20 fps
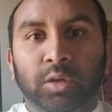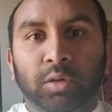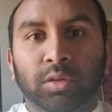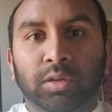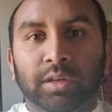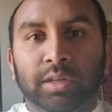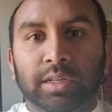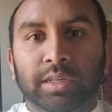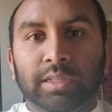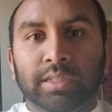
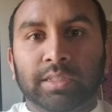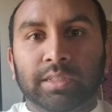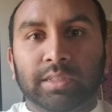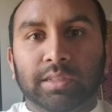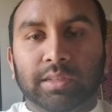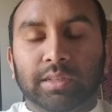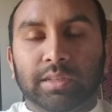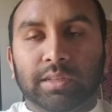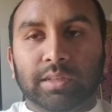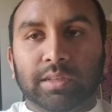shoulder
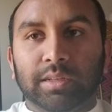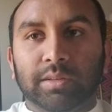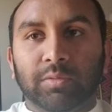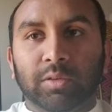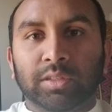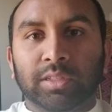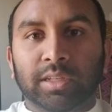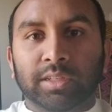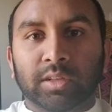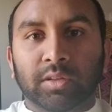
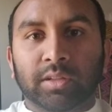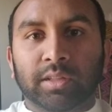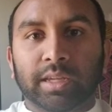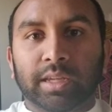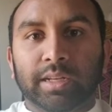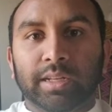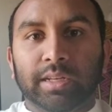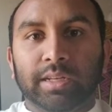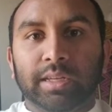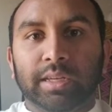was
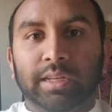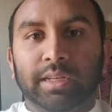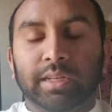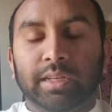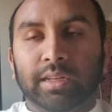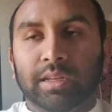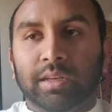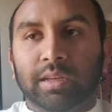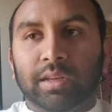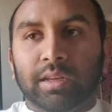dislocated,
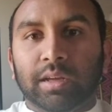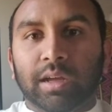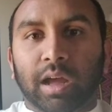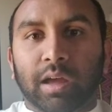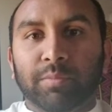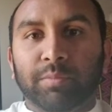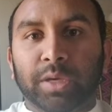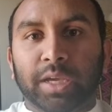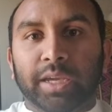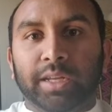and
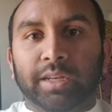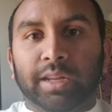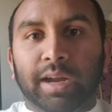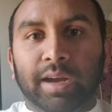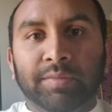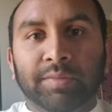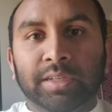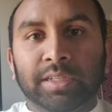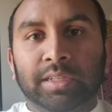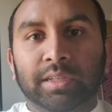I
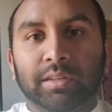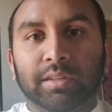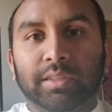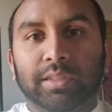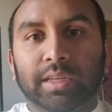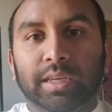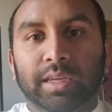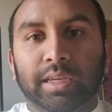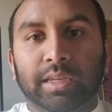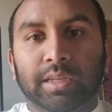pain every
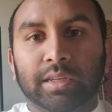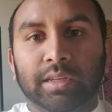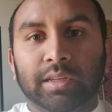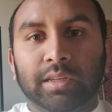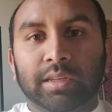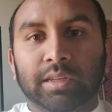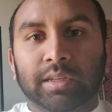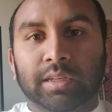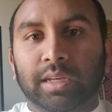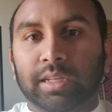single day
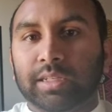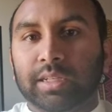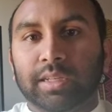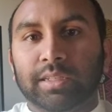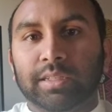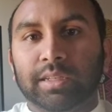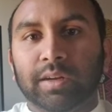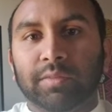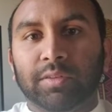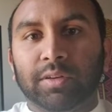because
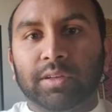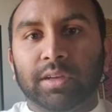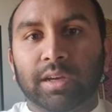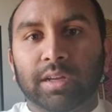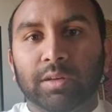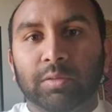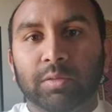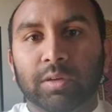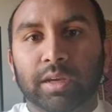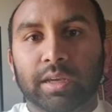that's never
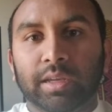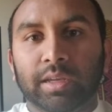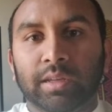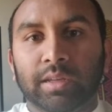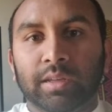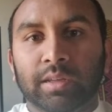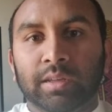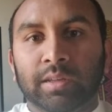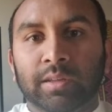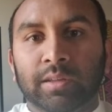gone
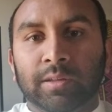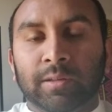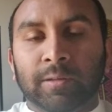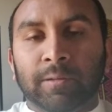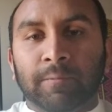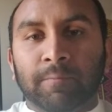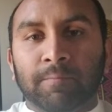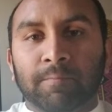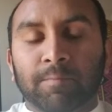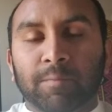away.
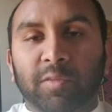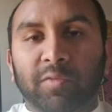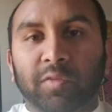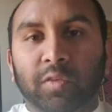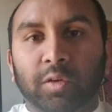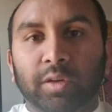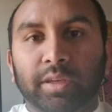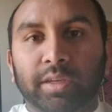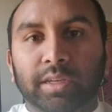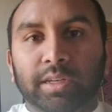
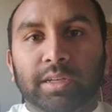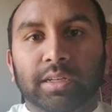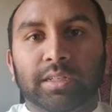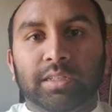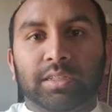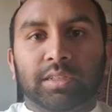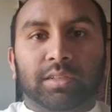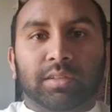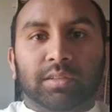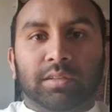For
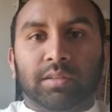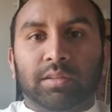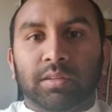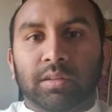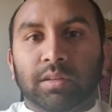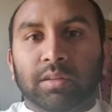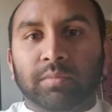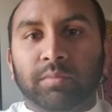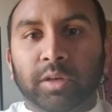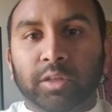years,
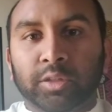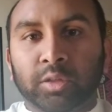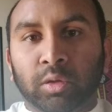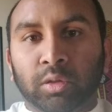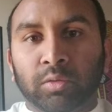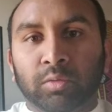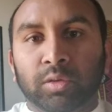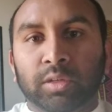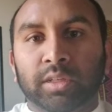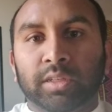my
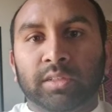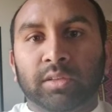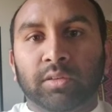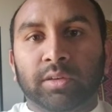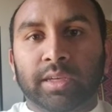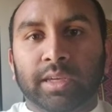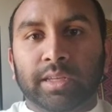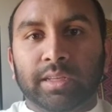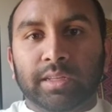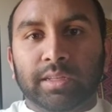shoulder would
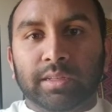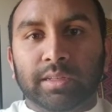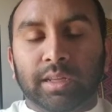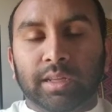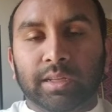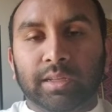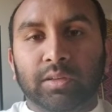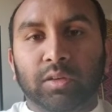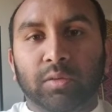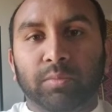dislocate
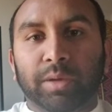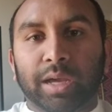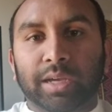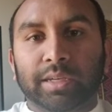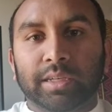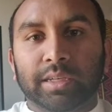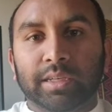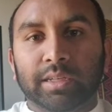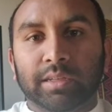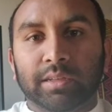and go
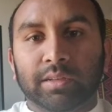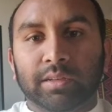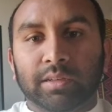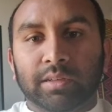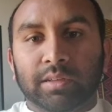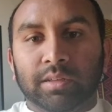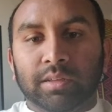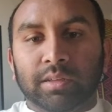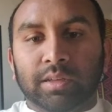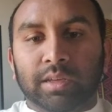back in.
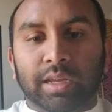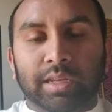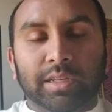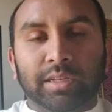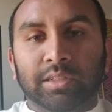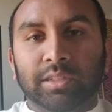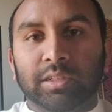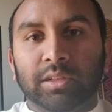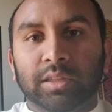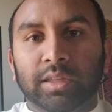
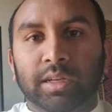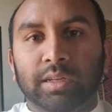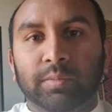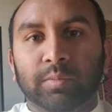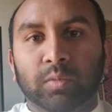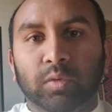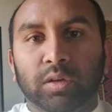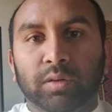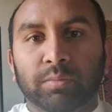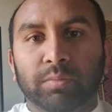It doesn't do that
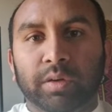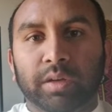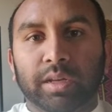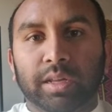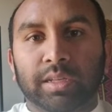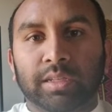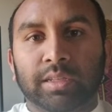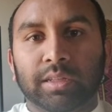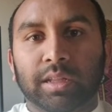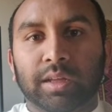anymore,
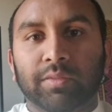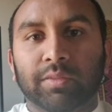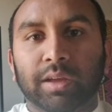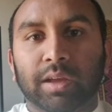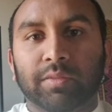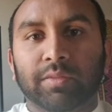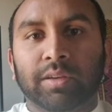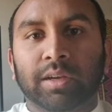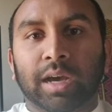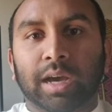but I still
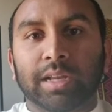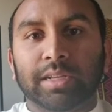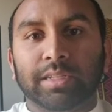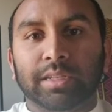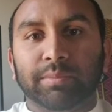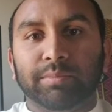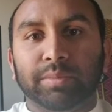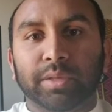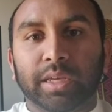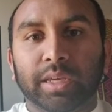have
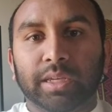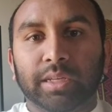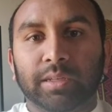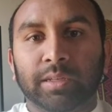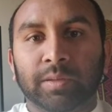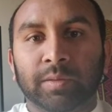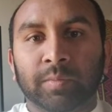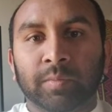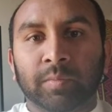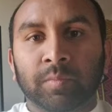constant
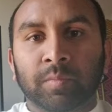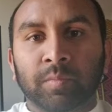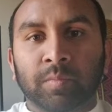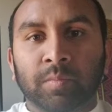pain.